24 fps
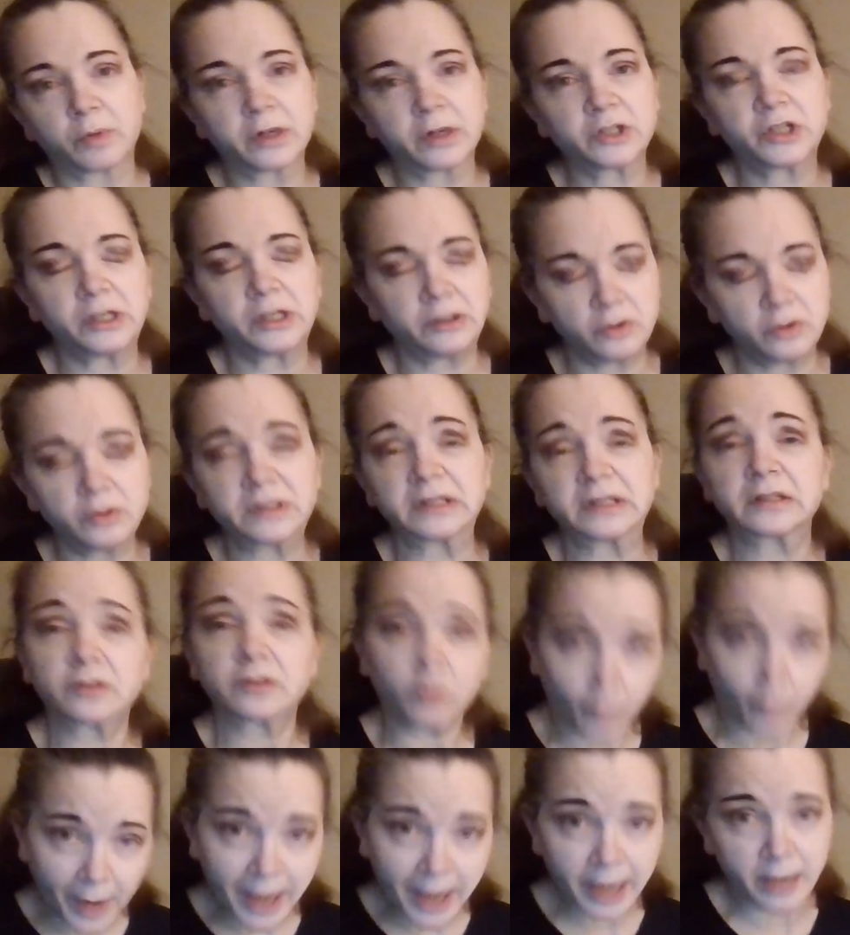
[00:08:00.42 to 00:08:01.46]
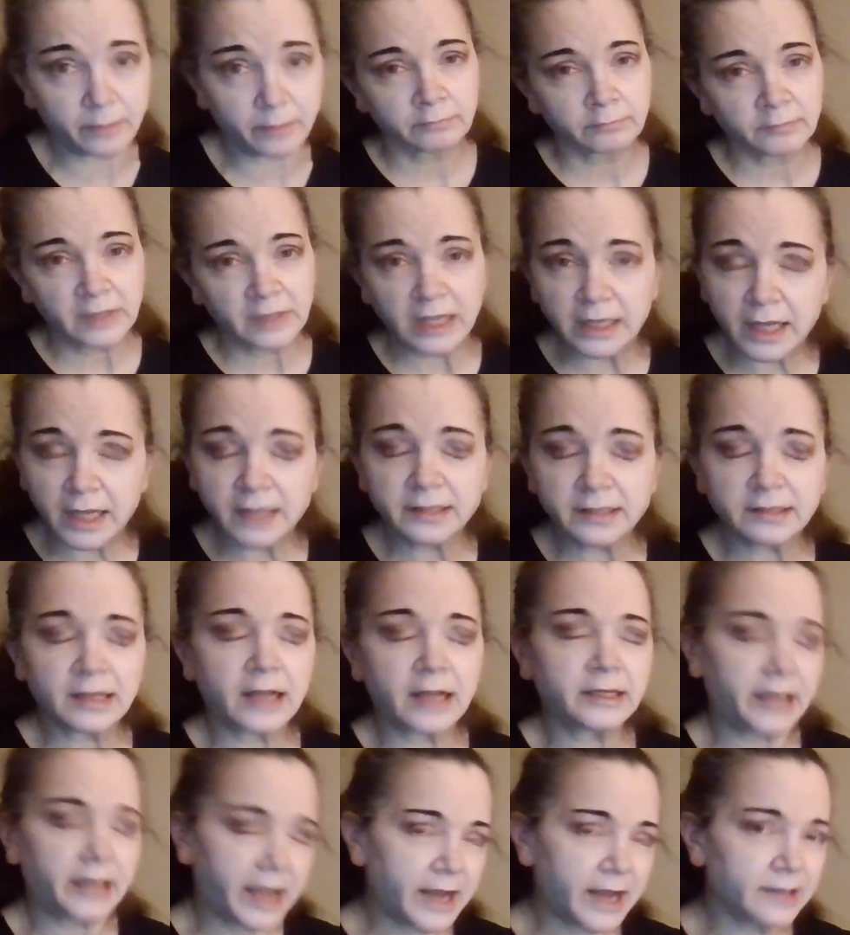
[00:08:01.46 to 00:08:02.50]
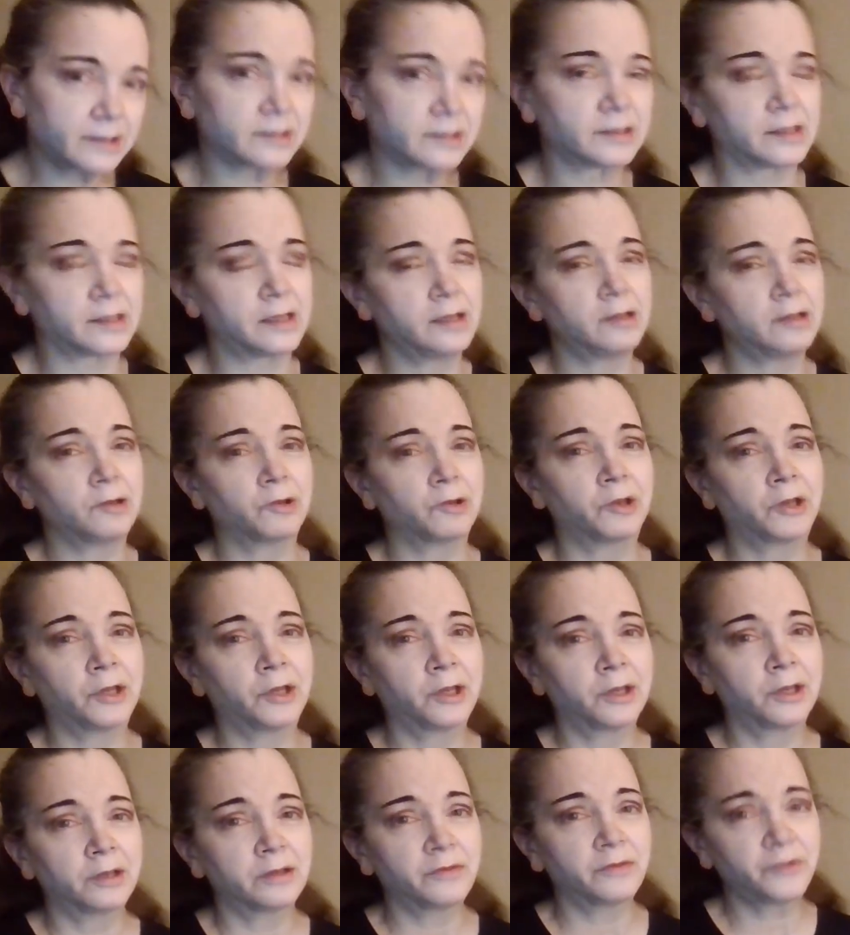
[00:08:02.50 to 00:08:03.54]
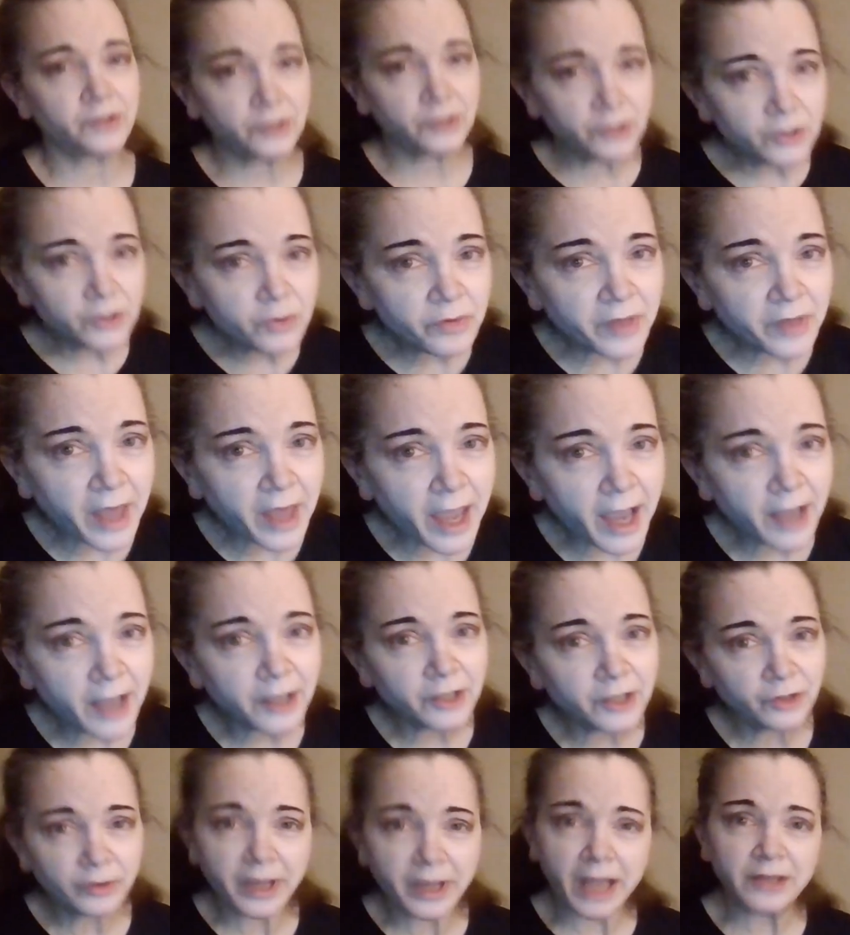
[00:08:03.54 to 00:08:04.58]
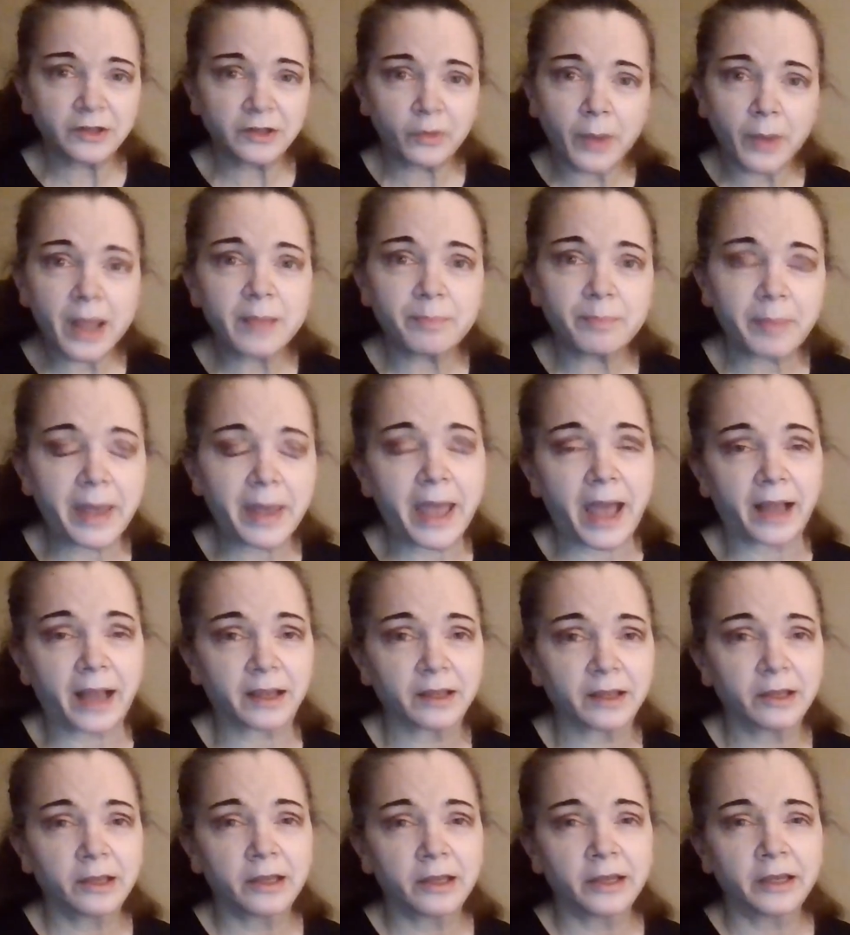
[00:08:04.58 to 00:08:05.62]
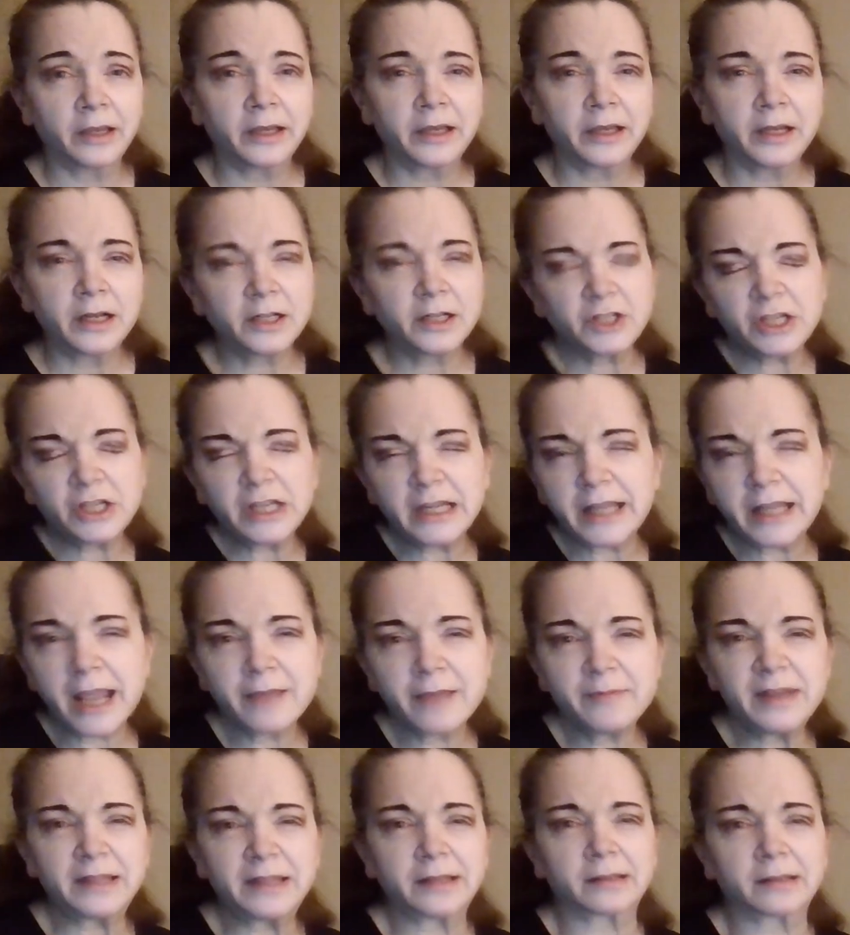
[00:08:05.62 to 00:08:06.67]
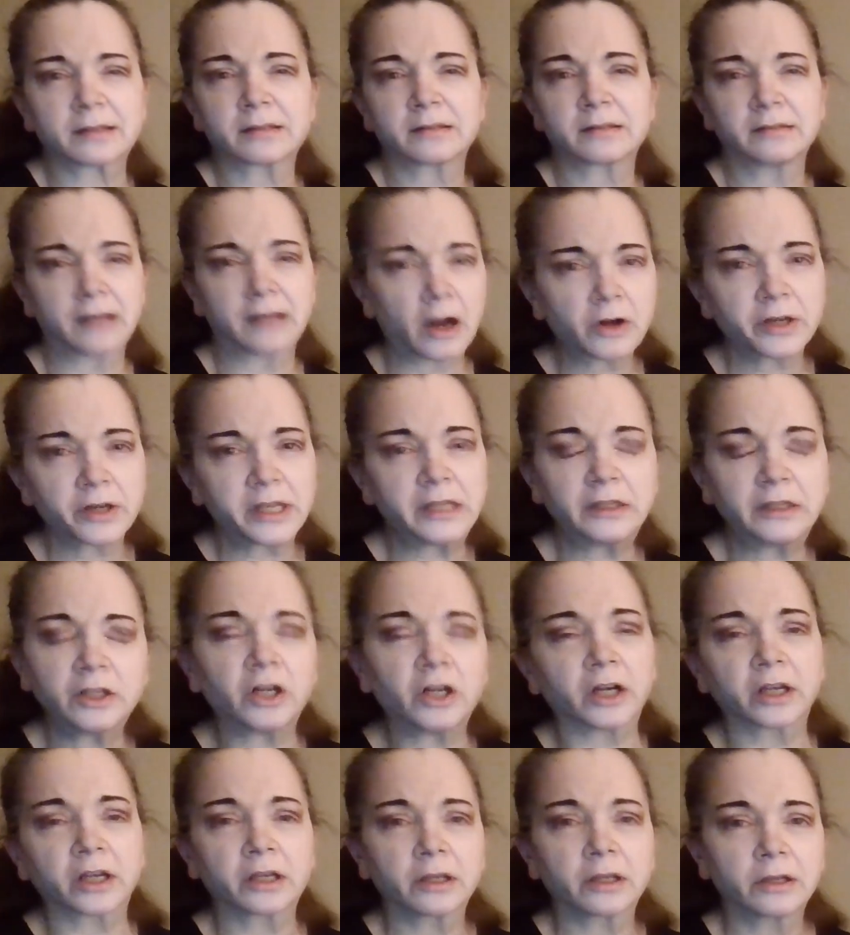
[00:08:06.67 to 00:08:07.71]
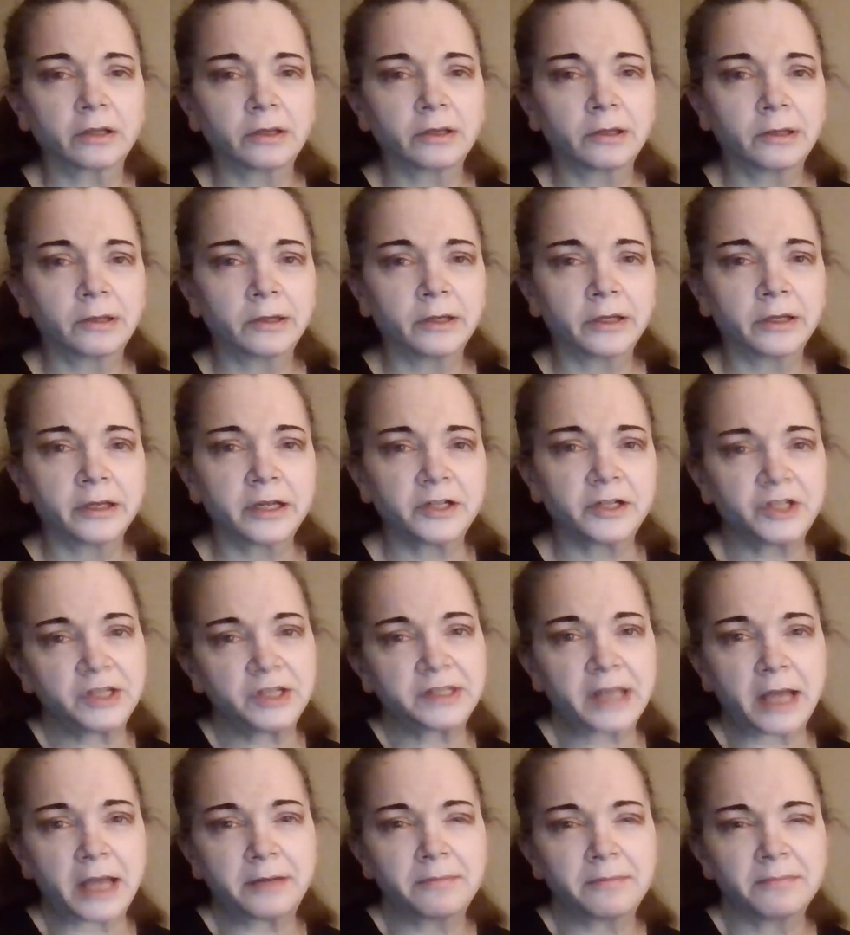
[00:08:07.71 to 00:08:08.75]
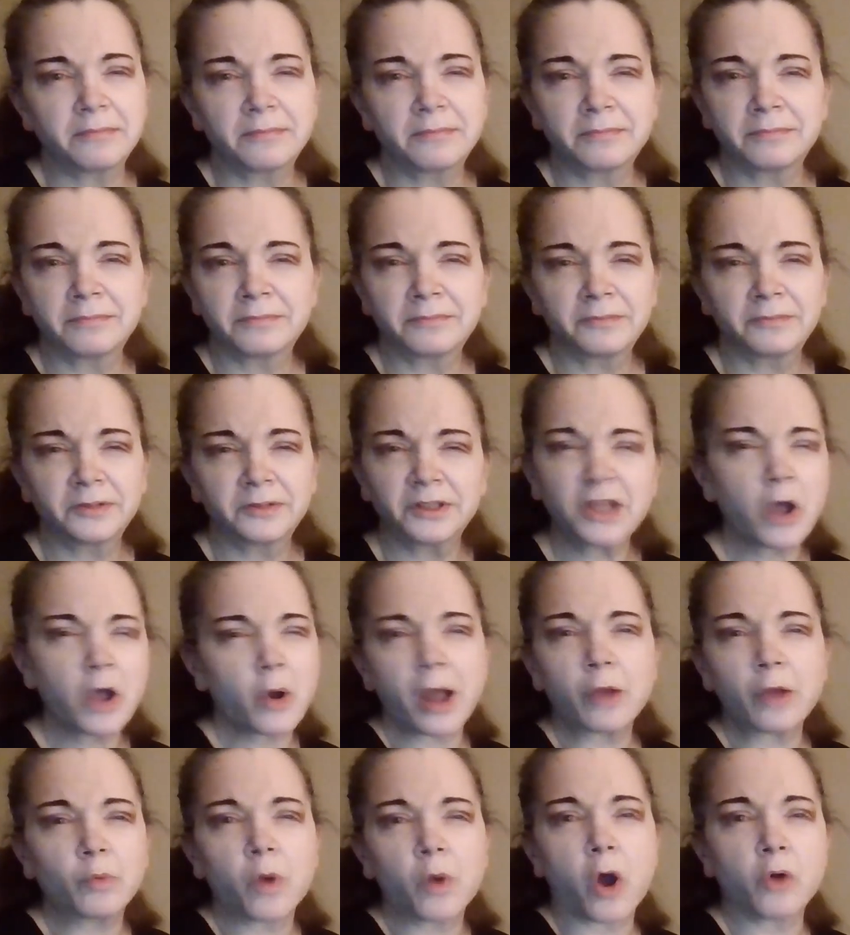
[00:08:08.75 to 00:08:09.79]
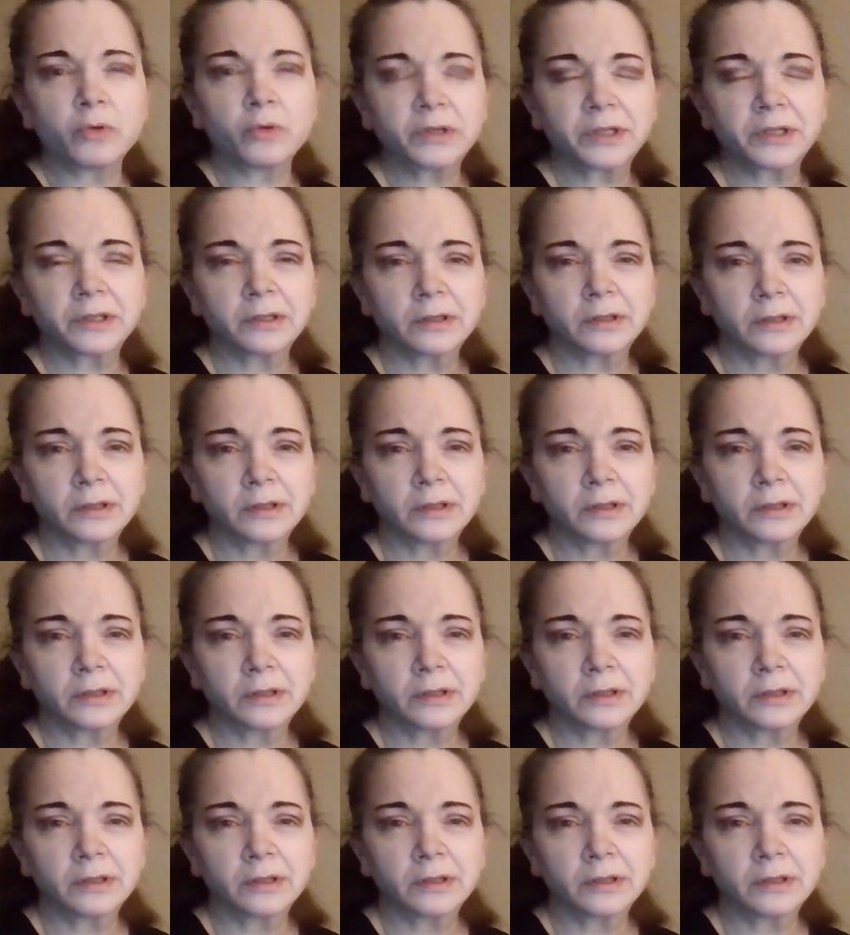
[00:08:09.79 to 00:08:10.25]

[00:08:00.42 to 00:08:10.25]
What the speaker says: once she loses the weight. And I said, Nancy, if you do that, you'll gain the weight back. And she gave me this snarky look. And she said, No, I won't.